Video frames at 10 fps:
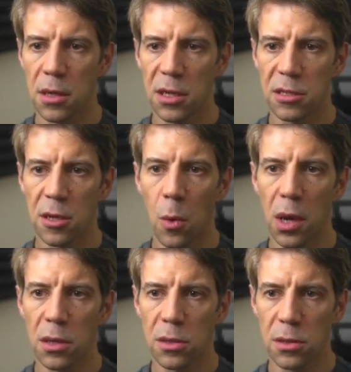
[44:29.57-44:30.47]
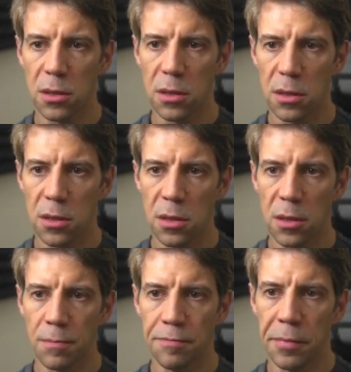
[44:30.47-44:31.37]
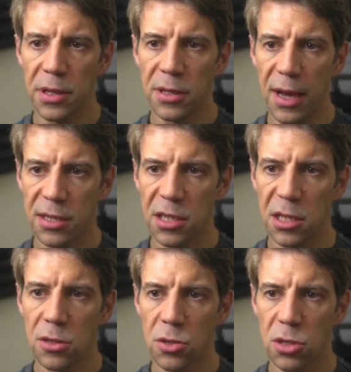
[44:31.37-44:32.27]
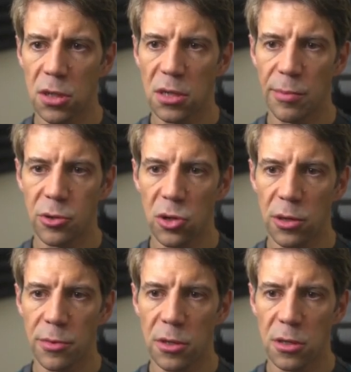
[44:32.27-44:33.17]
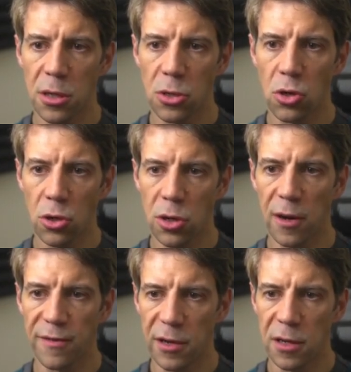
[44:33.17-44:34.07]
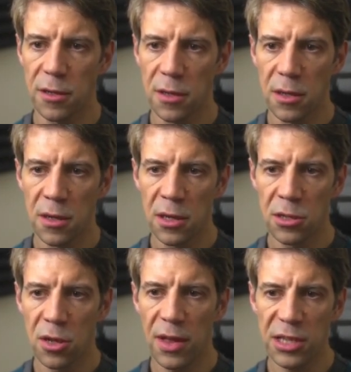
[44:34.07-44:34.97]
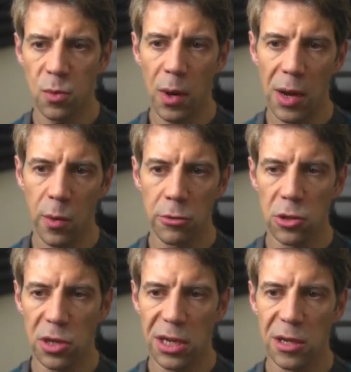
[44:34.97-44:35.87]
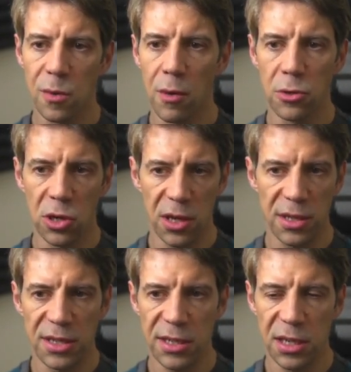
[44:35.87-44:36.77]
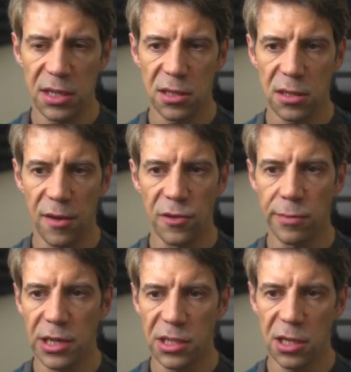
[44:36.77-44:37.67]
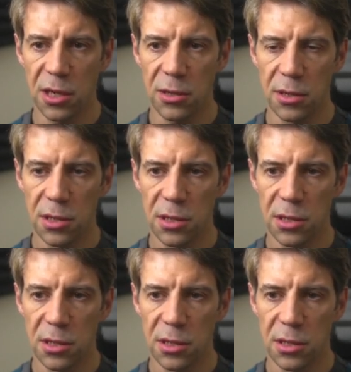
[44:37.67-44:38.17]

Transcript: So we're on build execution, deployment, .cover. So that's where we were looking when we were looking at the settings a few minutes ago.